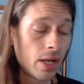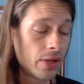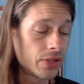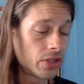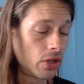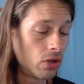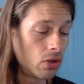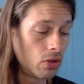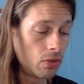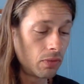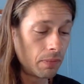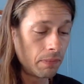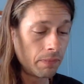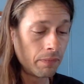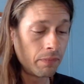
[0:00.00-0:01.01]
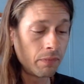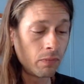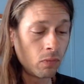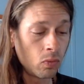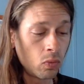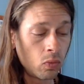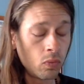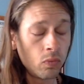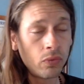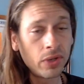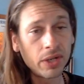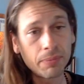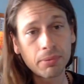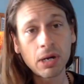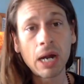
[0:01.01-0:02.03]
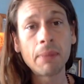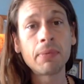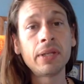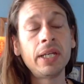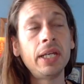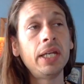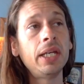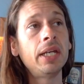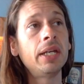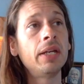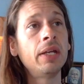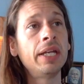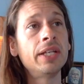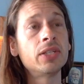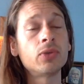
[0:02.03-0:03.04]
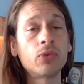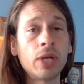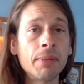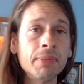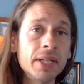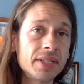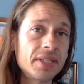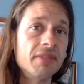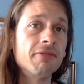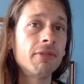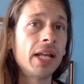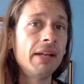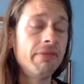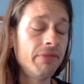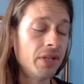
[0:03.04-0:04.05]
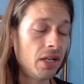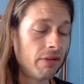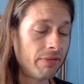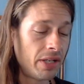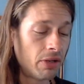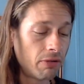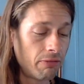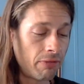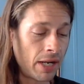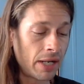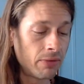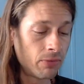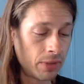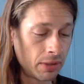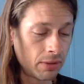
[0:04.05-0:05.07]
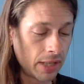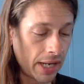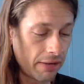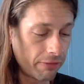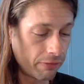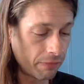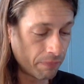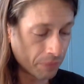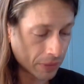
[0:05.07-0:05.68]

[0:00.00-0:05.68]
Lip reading: So there probably is remnants of life there if they don't find real life.